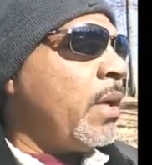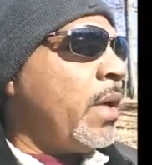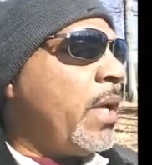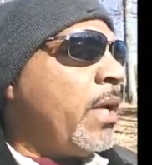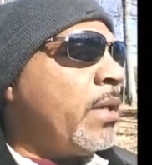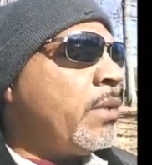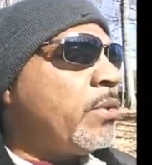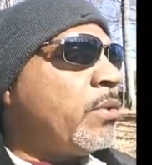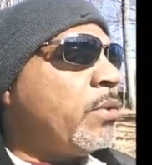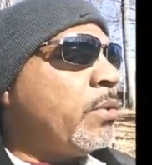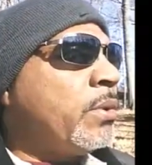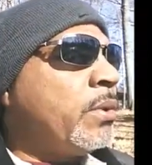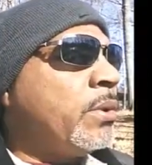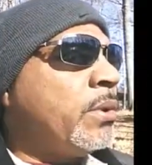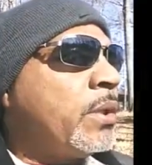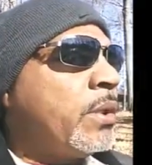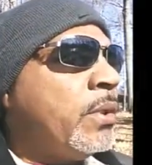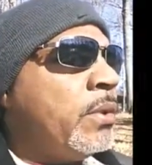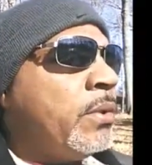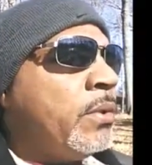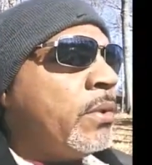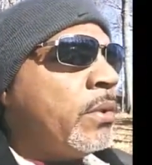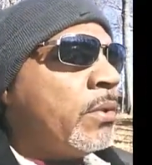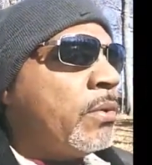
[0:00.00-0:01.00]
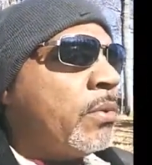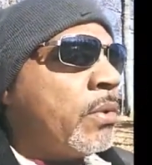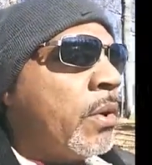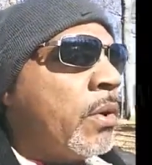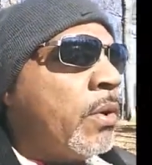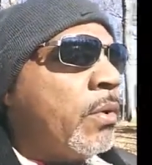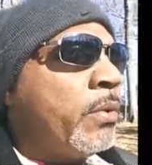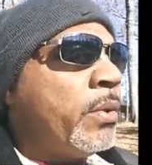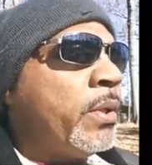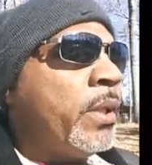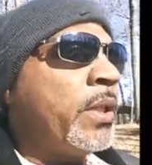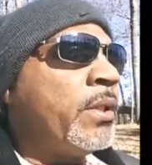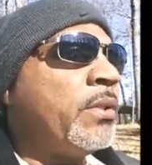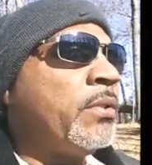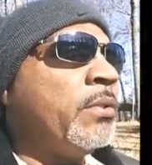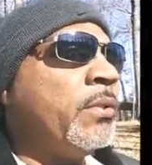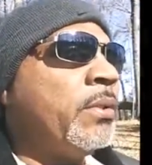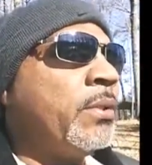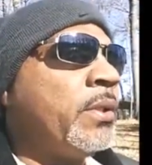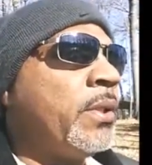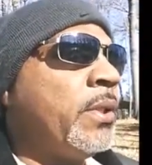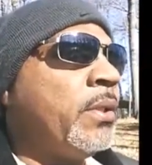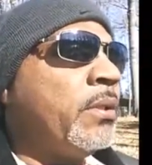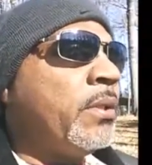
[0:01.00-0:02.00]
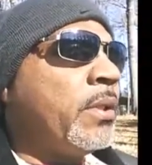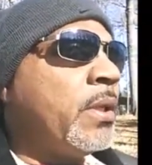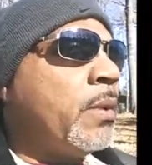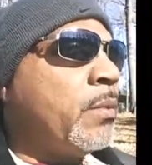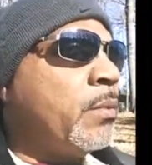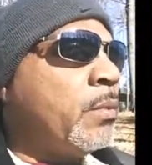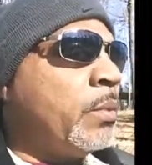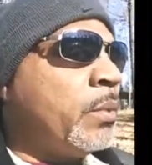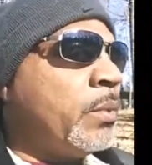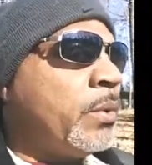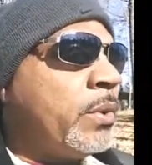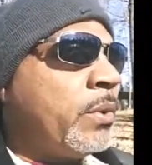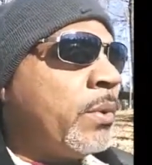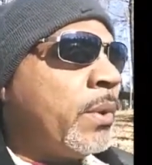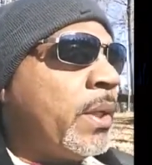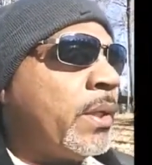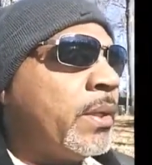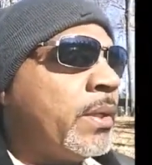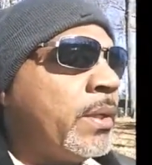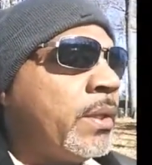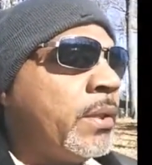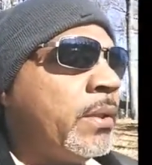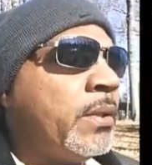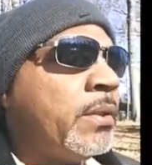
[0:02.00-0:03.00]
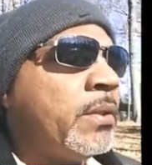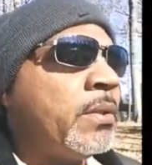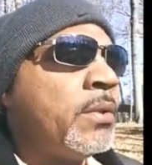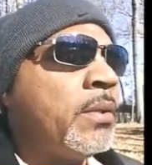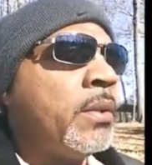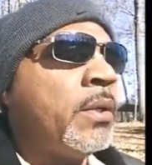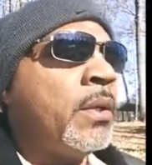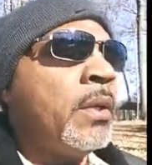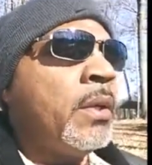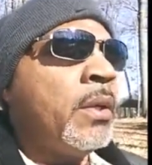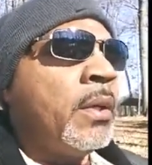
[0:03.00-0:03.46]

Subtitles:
as you continue to grow and as you continue to come up with new ideas,